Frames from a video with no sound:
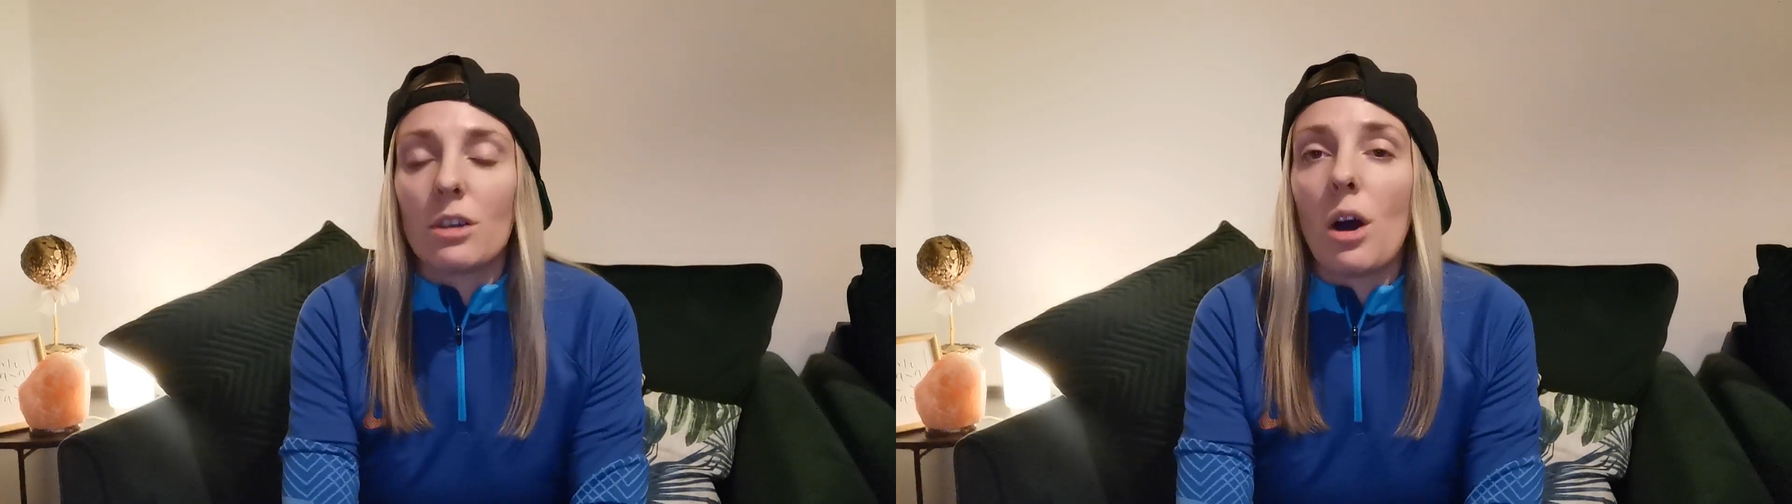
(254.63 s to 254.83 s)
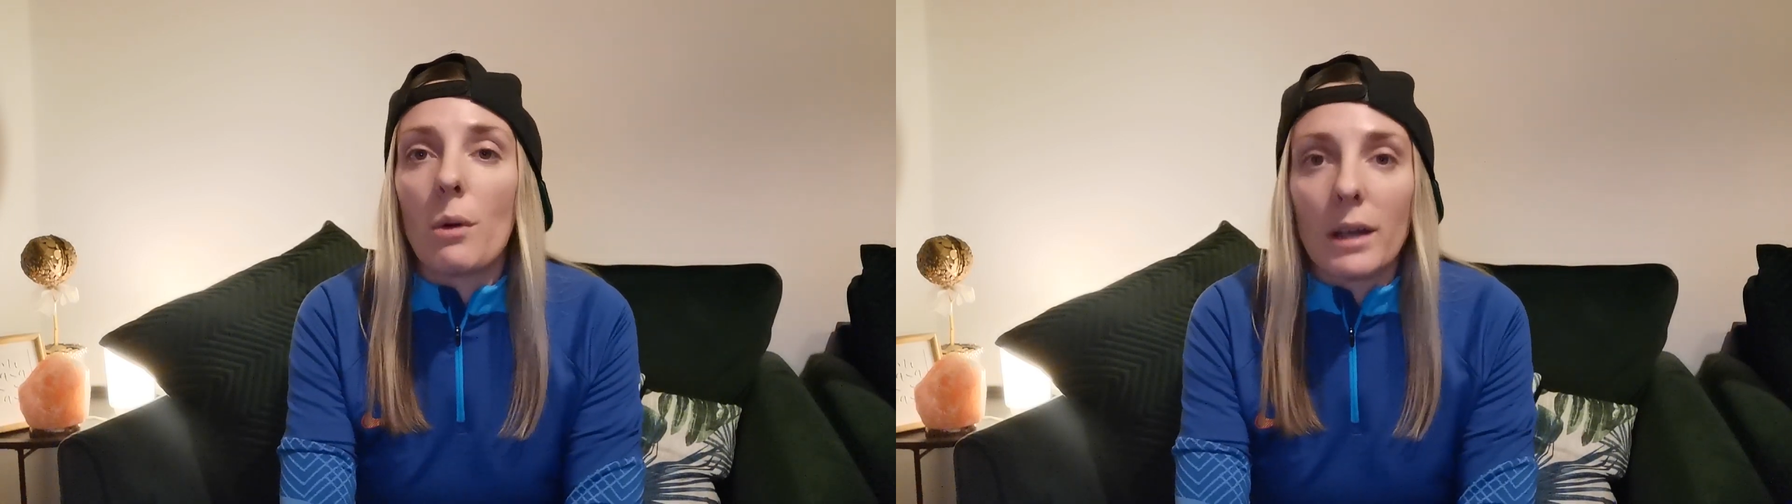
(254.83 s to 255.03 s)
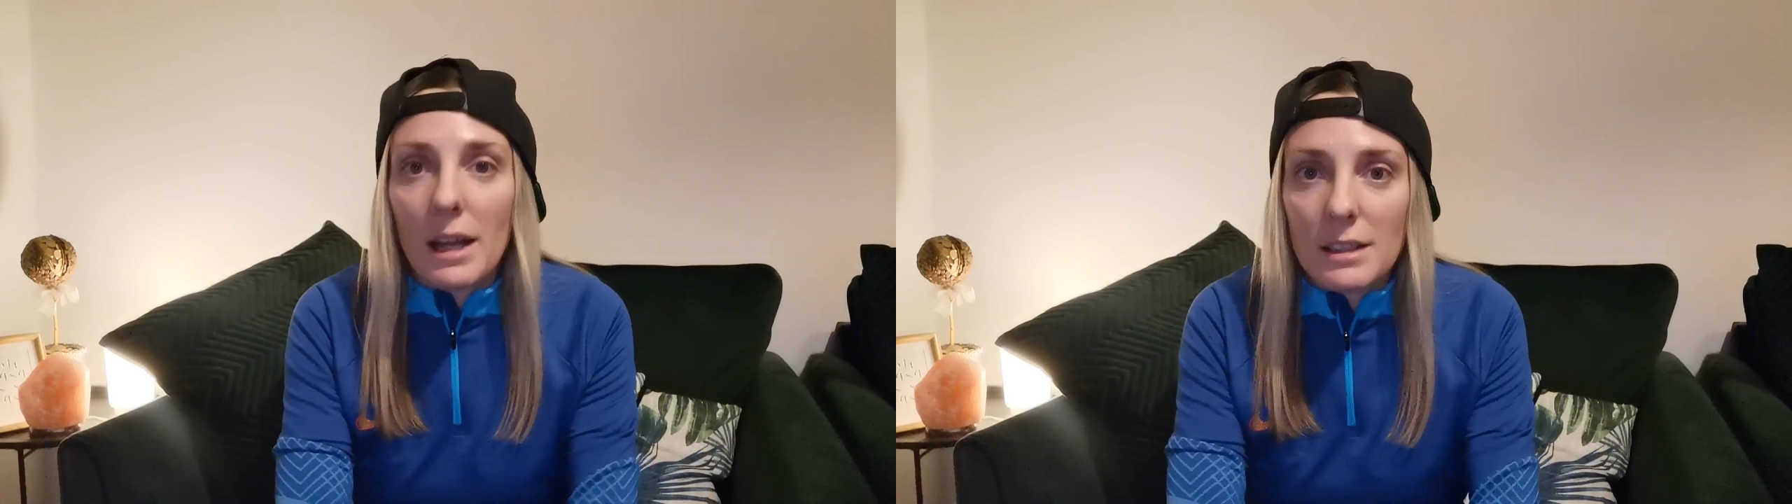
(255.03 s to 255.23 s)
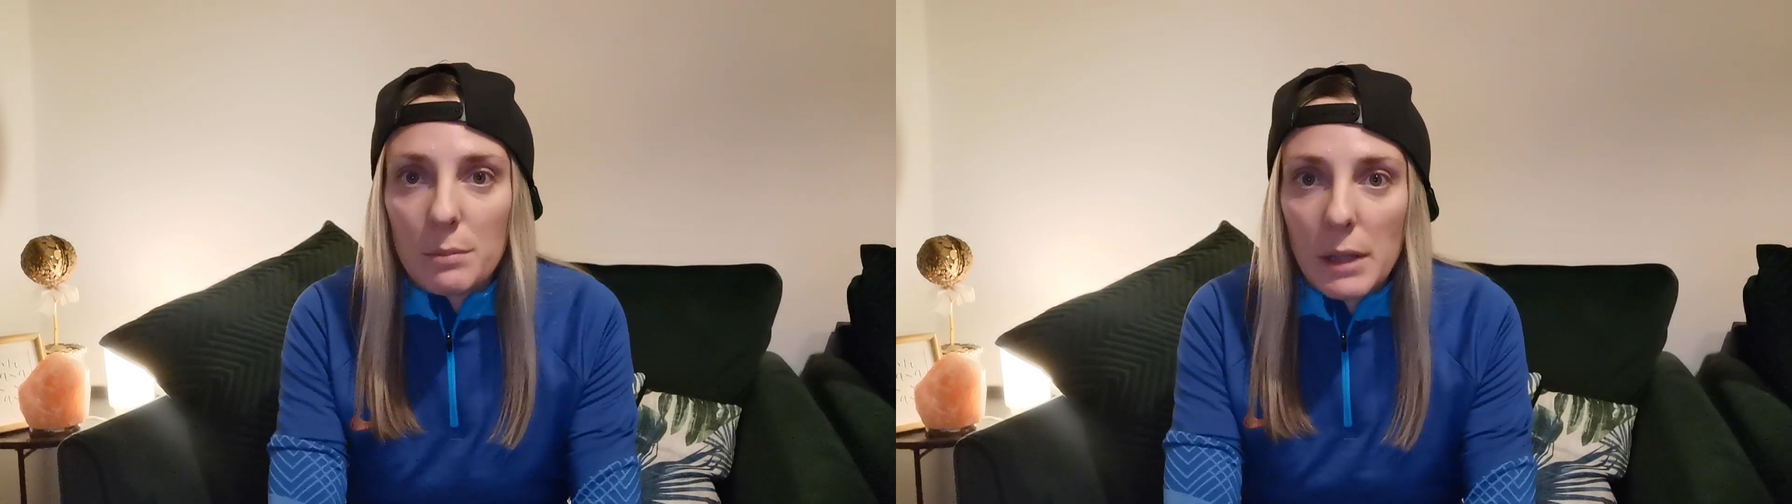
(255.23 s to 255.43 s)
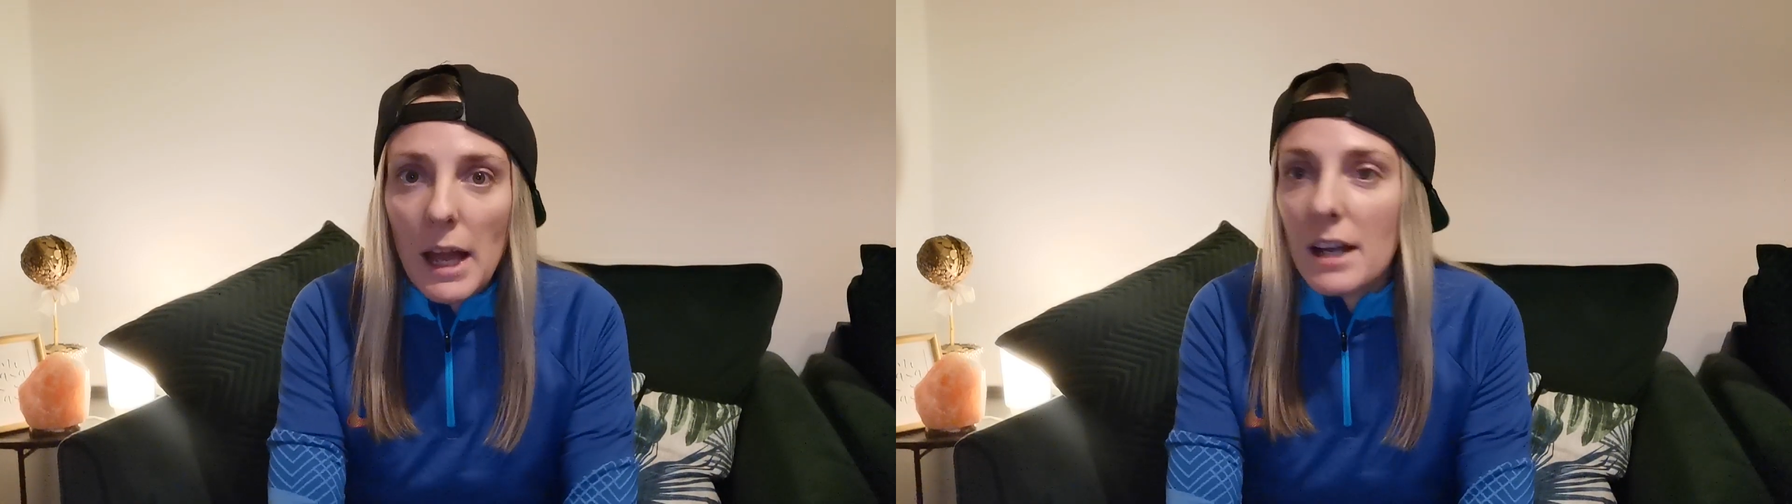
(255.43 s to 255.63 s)
go
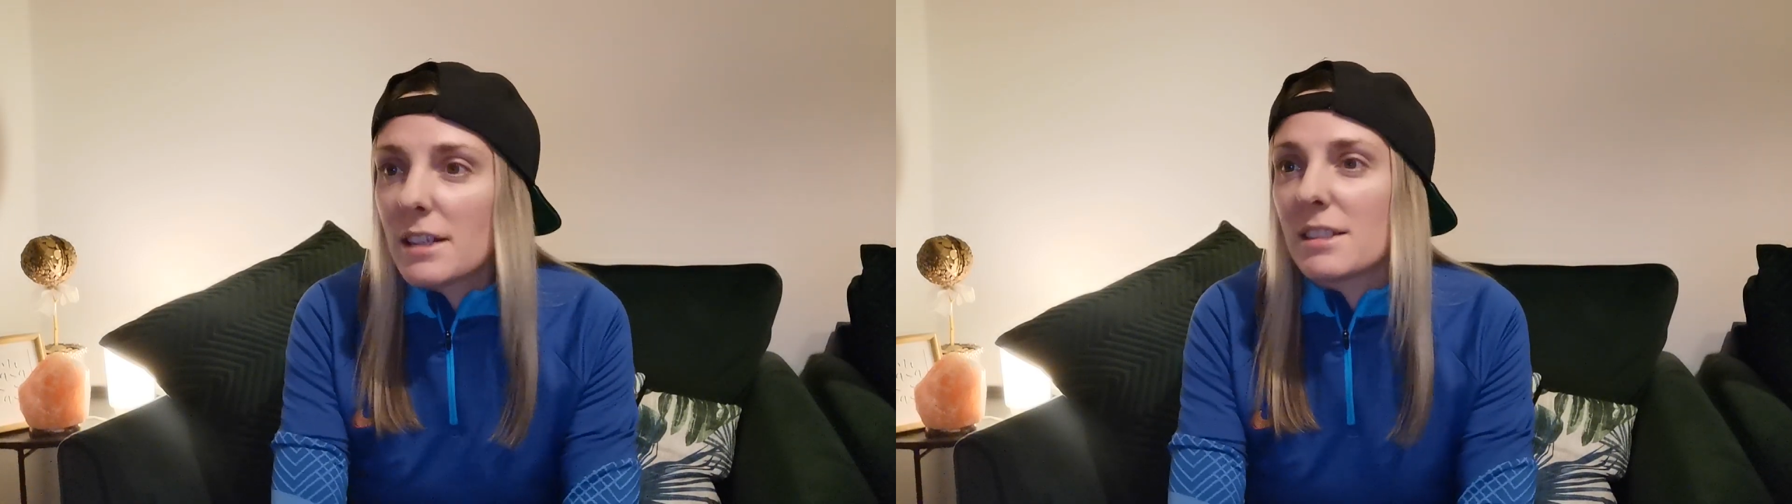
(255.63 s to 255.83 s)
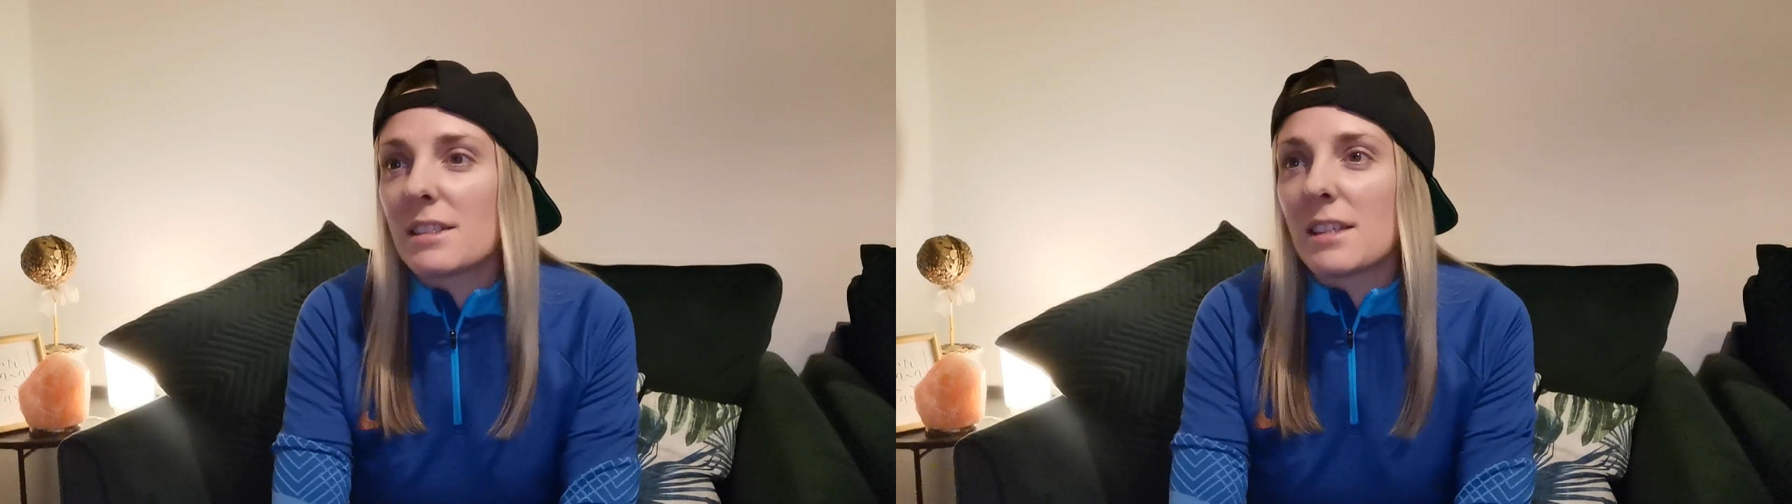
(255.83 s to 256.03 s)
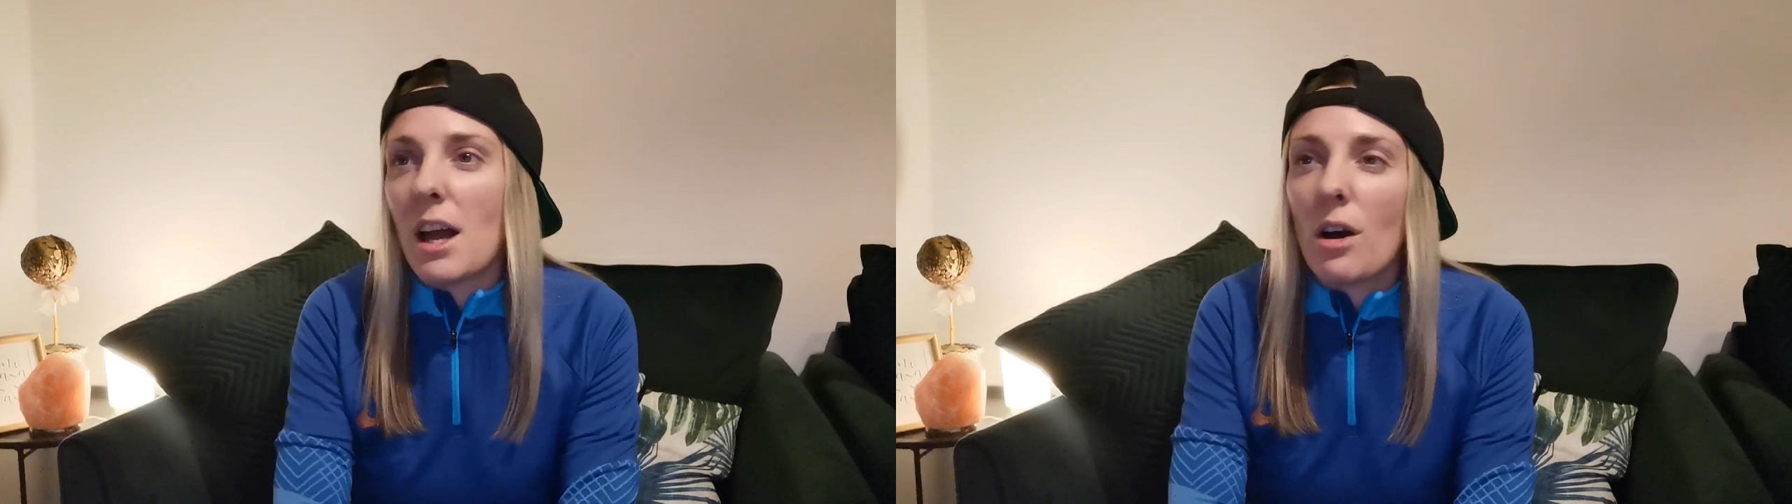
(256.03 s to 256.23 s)
against players and say